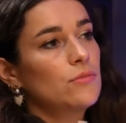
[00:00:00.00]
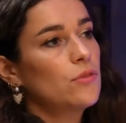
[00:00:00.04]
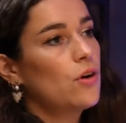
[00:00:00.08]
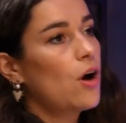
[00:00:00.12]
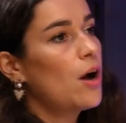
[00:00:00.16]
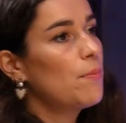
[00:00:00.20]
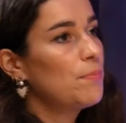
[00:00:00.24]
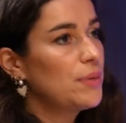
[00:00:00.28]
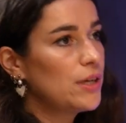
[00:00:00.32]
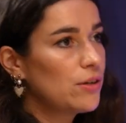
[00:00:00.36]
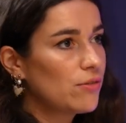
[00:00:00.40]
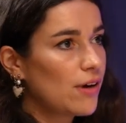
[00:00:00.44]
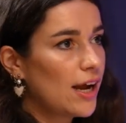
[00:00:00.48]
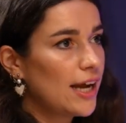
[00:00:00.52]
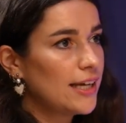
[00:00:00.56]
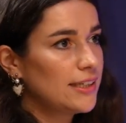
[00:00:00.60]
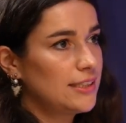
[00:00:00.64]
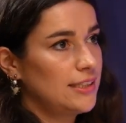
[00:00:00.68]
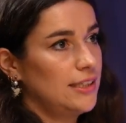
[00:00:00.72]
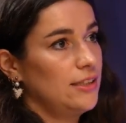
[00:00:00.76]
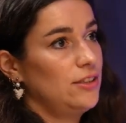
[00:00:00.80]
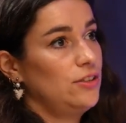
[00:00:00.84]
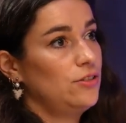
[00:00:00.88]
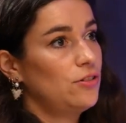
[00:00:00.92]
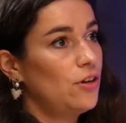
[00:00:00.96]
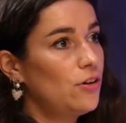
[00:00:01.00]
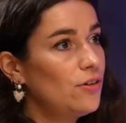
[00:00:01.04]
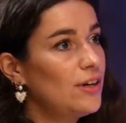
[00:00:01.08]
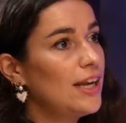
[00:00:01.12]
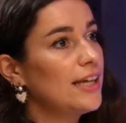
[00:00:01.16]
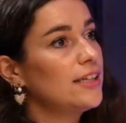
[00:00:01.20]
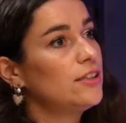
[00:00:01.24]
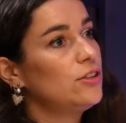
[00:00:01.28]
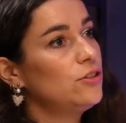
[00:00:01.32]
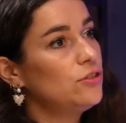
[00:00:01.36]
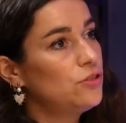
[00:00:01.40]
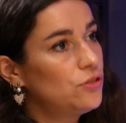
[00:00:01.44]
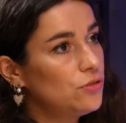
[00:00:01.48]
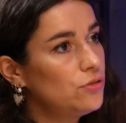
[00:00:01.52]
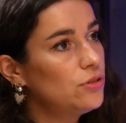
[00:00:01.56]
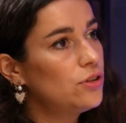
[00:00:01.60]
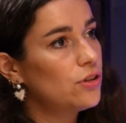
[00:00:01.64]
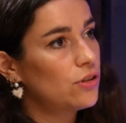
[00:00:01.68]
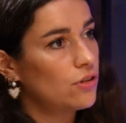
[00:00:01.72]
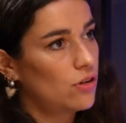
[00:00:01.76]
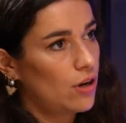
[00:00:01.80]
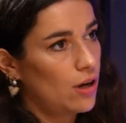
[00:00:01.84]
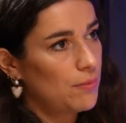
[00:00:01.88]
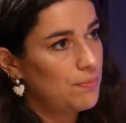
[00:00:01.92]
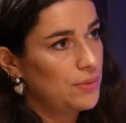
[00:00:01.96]
copywriting, like you do
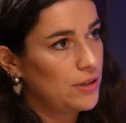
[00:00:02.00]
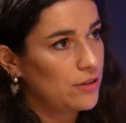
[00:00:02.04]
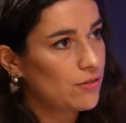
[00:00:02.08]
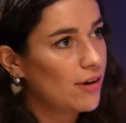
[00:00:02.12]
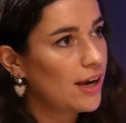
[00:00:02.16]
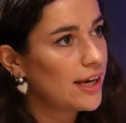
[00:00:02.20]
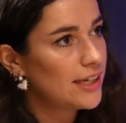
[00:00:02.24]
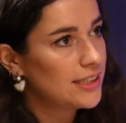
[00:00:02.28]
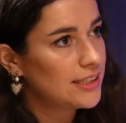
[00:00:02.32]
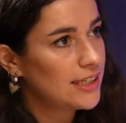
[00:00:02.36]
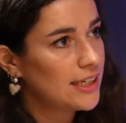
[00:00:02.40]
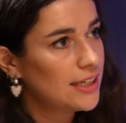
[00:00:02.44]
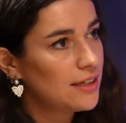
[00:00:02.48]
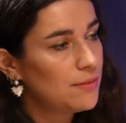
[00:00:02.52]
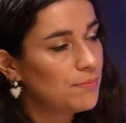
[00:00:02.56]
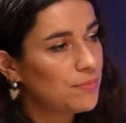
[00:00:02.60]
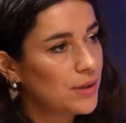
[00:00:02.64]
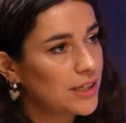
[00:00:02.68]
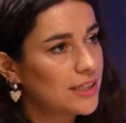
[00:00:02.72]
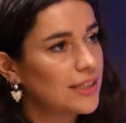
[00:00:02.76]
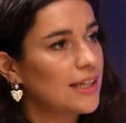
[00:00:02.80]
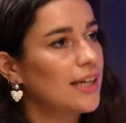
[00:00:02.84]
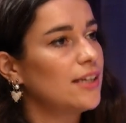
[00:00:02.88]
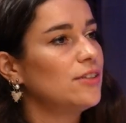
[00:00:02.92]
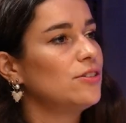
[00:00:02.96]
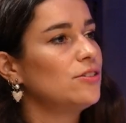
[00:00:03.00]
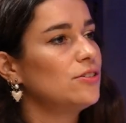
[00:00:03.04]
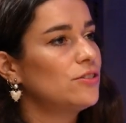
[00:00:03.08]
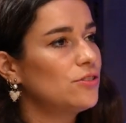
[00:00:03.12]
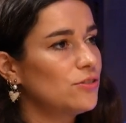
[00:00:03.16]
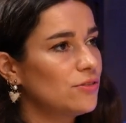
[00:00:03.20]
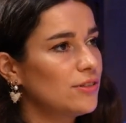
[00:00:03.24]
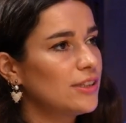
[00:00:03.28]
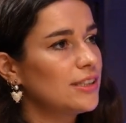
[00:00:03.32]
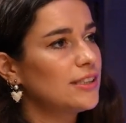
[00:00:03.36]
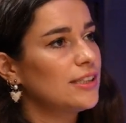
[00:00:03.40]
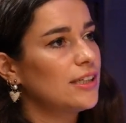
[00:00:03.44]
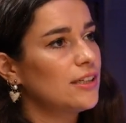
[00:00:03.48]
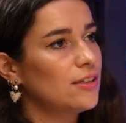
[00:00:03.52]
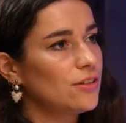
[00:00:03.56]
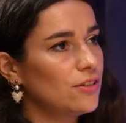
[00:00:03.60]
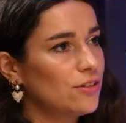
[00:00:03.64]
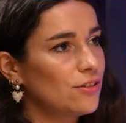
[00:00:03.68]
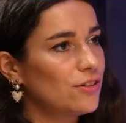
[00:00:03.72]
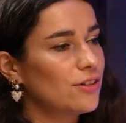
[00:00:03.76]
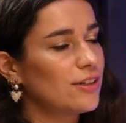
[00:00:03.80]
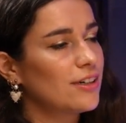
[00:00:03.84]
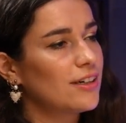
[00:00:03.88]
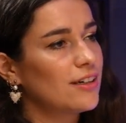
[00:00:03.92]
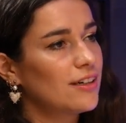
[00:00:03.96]
the copywriting, but then you do it in
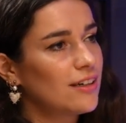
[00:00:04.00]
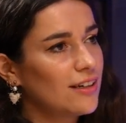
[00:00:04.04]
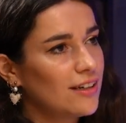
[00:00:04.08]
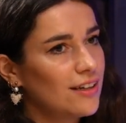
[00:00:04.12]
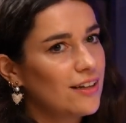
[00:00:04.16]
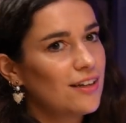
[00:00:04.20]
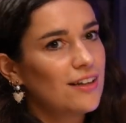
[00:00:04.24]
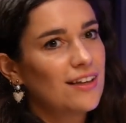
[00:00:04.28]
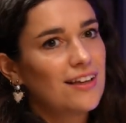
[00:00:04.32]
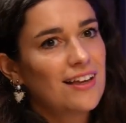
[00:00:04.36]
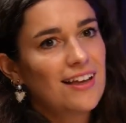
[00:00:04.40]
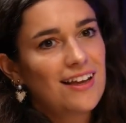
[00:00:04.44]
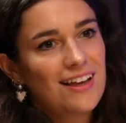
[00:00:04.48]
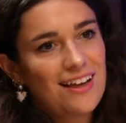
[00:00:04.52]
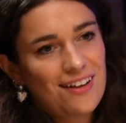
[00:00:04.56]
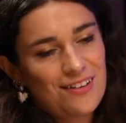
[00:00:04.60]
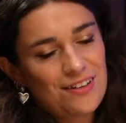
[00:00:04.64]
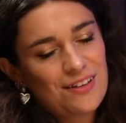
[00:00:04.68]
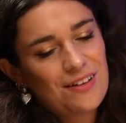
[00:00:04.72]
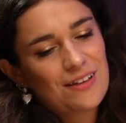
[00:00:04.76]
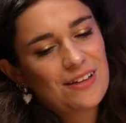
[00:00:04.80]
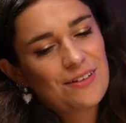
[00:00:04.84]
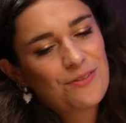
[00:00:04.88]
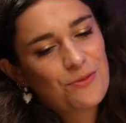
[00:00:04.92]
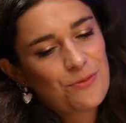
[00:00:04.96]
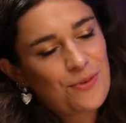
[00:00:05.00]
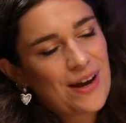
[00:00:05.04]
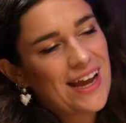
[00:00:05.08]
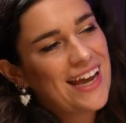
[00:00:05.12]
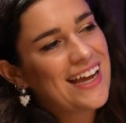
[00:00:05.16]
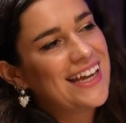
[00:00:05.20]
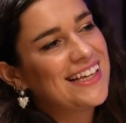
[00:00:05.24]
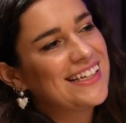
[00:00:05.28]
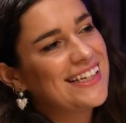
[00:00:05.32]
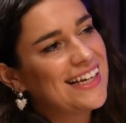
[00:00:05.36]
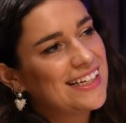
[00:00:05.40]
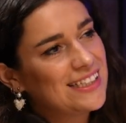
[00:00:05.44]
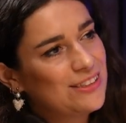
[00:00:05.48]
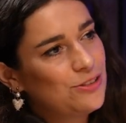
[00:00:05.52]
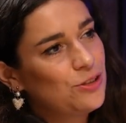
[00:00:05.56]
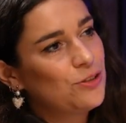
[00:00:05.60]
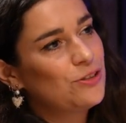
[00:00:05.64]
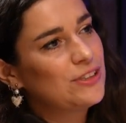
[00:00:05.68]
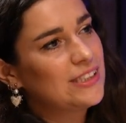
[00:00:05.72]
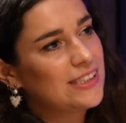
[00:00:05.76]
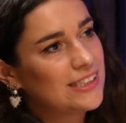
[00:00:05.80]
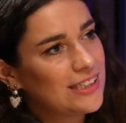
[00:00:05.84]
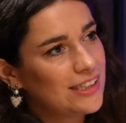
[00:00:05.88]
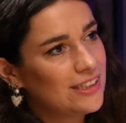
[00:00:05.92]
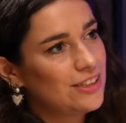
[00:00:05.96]
your way that
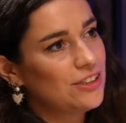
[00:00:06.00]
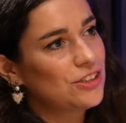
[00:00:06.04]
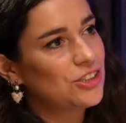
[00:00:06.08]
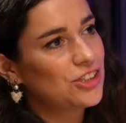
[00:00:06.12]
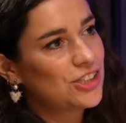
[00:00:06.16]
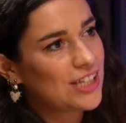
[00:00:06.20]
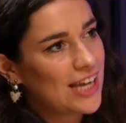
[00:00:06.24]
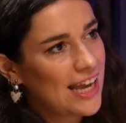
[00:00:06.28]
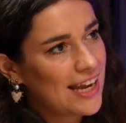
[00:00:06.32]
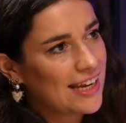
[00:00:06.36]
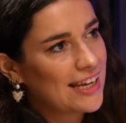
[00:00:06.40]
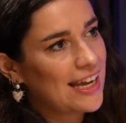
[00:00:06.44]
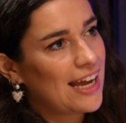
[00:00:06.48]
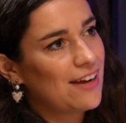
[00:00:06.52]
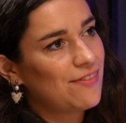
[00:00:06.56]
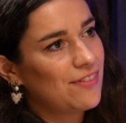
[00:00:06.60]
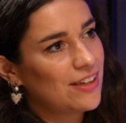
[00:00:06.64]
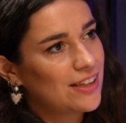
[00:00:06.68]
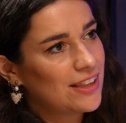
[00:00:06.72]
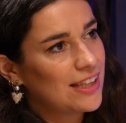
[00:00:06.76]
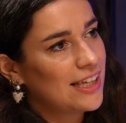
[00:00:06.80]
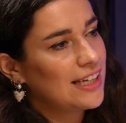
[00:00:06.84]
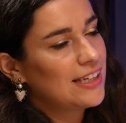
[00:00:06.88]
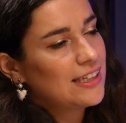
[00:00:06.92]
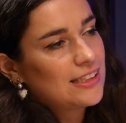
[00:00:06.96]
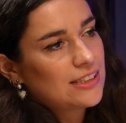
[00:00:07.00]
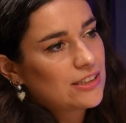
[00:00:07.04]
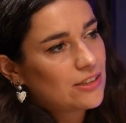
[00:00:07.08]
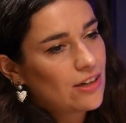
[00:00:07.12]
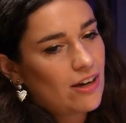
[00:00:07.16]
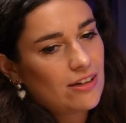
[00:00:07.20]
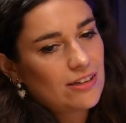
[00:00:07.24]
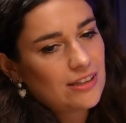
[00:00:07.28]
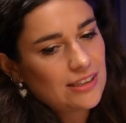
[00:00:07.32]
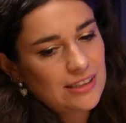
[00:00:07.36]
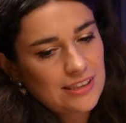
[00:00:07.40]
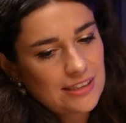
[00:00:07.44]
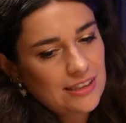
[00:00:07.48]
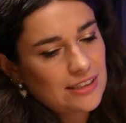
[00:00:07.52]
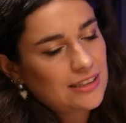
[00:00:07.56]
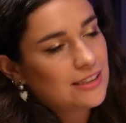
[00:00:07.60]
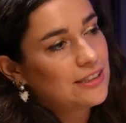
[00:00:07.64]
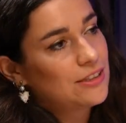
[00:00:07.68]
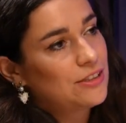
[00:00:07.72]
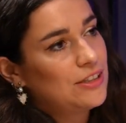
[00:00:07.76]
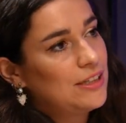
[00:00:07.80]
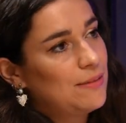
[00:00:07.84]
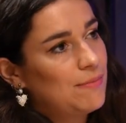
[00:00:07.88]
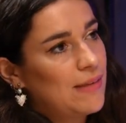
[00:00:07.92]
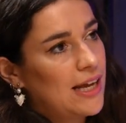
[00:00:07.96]
you still check everything. It's gonna still
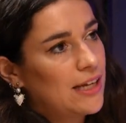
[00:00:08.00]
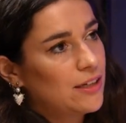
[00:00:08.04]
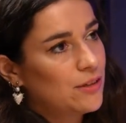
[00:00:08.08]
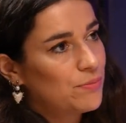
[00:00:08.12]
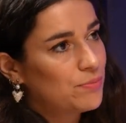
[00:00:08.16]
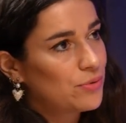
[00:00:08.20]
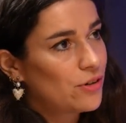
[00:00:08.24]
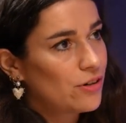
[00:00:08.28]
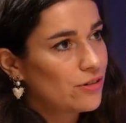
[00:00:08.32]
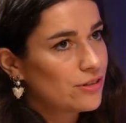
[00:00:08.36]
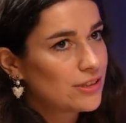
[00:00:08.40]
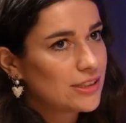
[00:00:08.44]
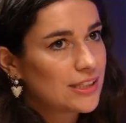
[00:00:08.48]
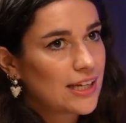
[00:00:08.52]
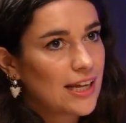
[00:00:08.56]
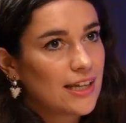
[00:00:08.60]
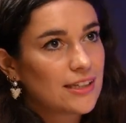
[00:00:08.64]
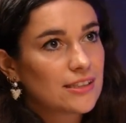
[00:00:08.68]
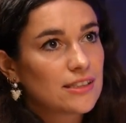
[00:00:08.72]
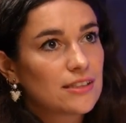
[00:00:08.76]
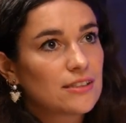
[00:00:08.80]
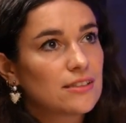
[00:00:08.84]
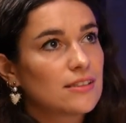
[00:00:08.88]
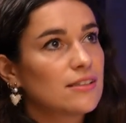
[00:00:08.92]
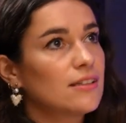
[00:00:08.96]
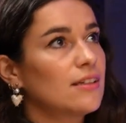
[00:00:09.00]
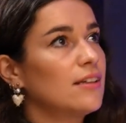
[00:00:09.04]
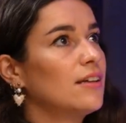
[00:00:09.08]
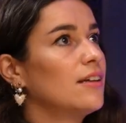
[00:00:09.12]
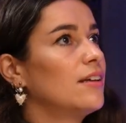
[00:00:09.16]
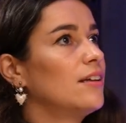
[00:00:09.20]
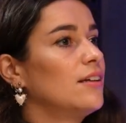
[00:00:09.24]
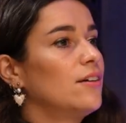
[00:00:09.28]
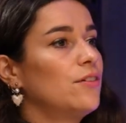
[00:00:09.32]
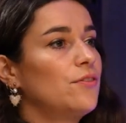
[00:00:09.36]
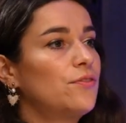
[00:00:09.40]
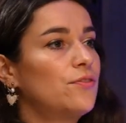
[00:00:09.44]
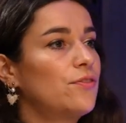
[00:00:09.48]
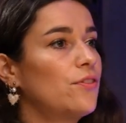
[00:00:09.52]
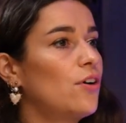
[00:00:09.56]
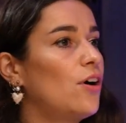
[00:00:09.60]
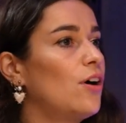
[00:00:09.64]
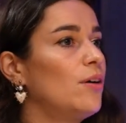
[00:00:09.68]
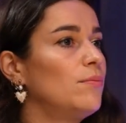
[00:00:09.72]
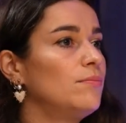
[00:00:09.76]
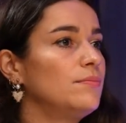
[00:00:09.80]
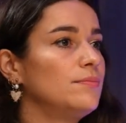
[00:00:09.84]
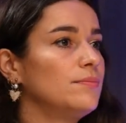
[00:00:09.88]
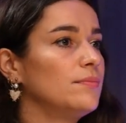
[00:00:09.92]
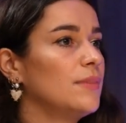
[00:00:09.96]
streamline the process
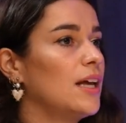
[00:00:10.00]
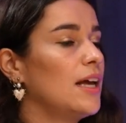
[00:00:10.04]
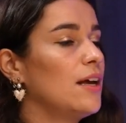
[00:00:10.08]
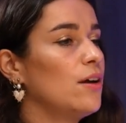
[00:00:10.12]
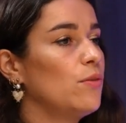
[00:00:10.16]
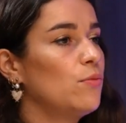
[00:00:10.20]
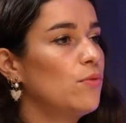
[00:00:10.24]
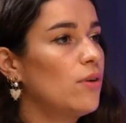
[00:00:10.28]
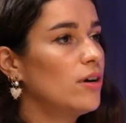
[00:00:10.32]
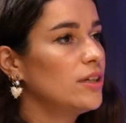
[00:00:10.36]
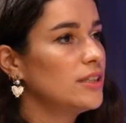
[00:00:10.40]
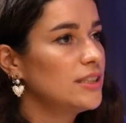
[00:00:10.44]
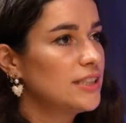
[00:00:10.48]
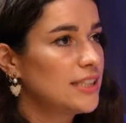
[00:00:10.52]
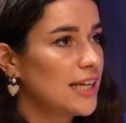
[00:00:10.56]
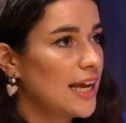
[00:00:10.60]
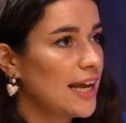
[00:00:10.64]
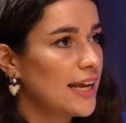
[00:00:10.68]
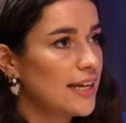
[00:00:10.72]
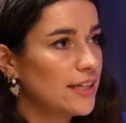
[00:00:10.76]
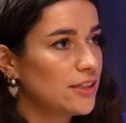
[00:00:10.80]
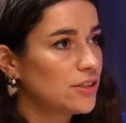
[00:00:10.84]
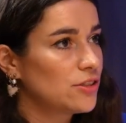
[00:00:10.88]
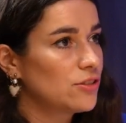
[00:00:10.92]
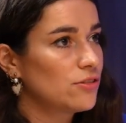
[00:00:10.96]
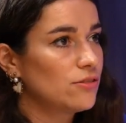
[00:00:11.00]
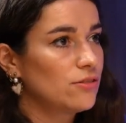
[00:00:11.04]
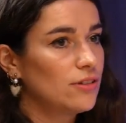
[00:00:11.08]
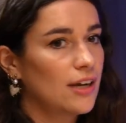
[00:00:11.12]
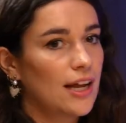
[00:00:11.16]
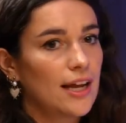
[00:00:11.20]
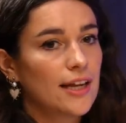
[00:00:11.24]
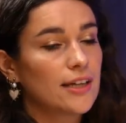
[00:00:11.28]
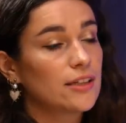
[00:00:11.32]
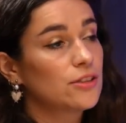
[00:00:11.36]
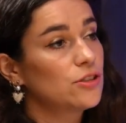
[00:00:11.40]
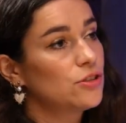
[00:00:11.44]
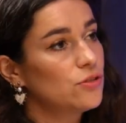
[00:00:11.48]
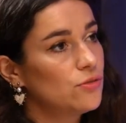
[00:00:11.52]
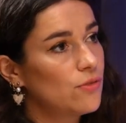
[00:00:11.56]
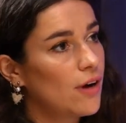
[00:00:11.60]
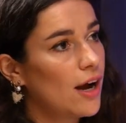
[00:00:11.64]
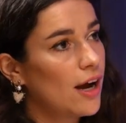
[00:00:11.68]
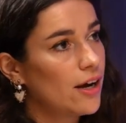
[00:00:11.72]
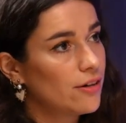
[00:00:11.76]
from one day to like 2